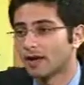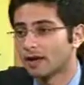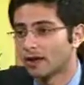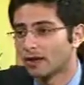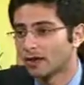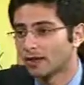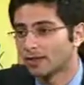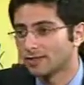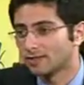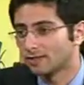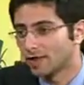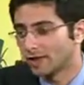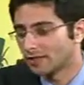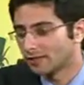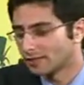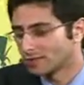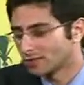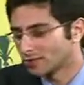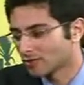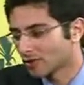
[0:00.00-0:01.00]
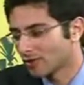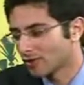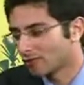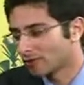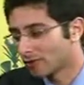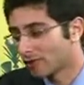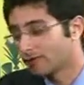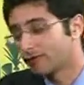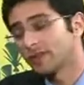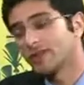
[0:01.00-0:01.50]
I described
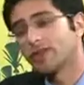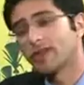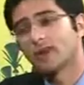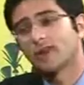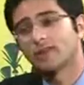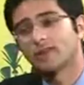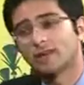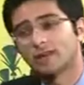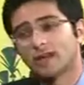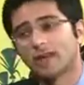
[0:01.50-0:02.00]
briefly the